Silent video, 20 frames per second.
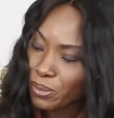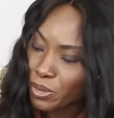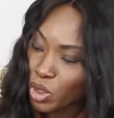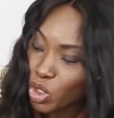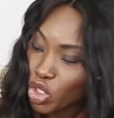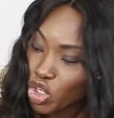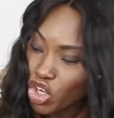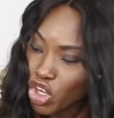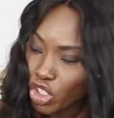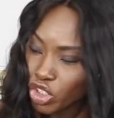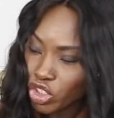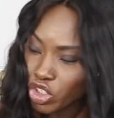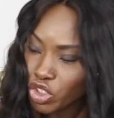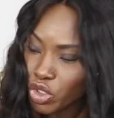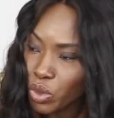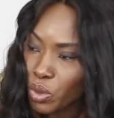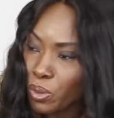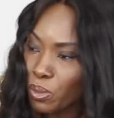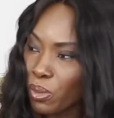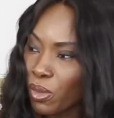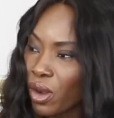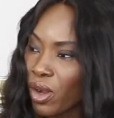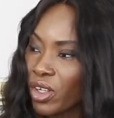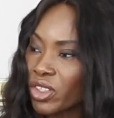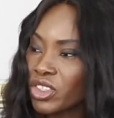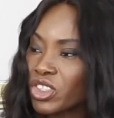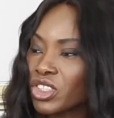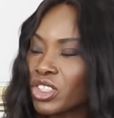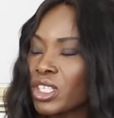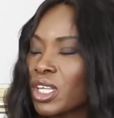not too
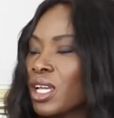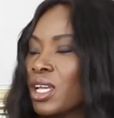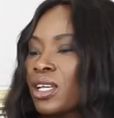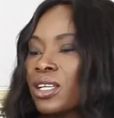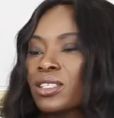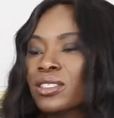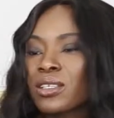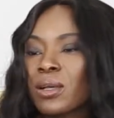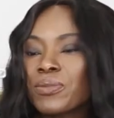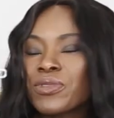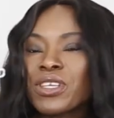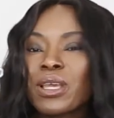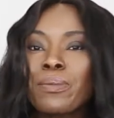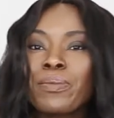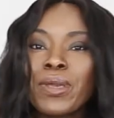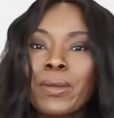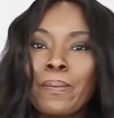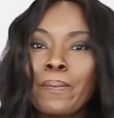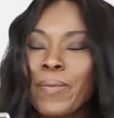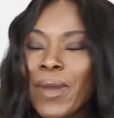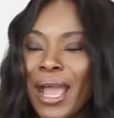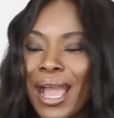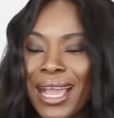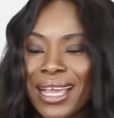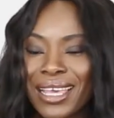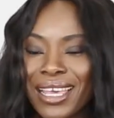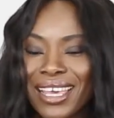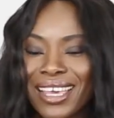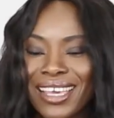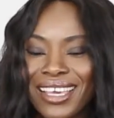much. Something a bit
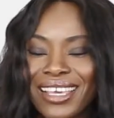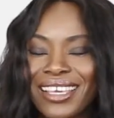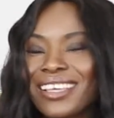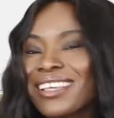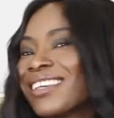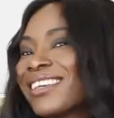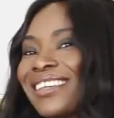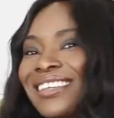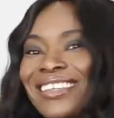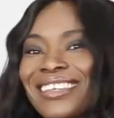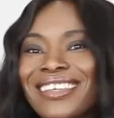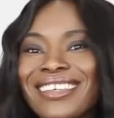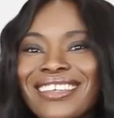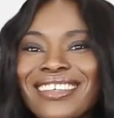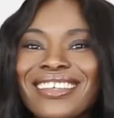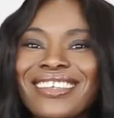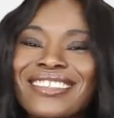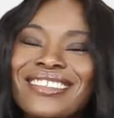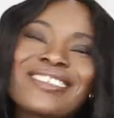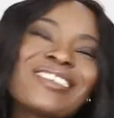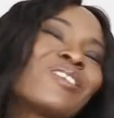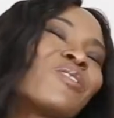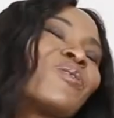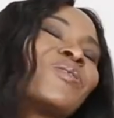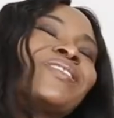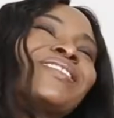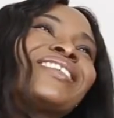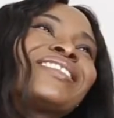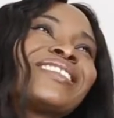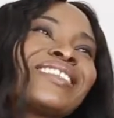baggy,
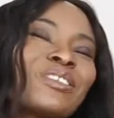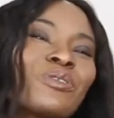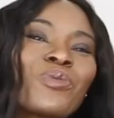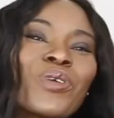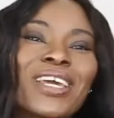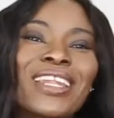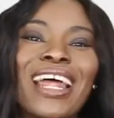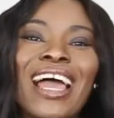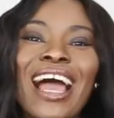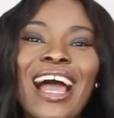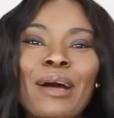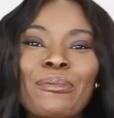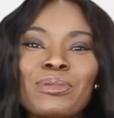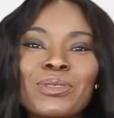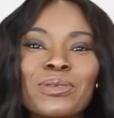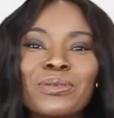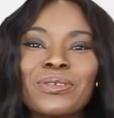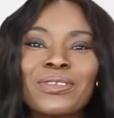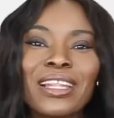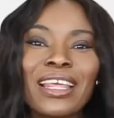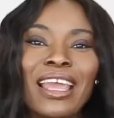this is when I absolutely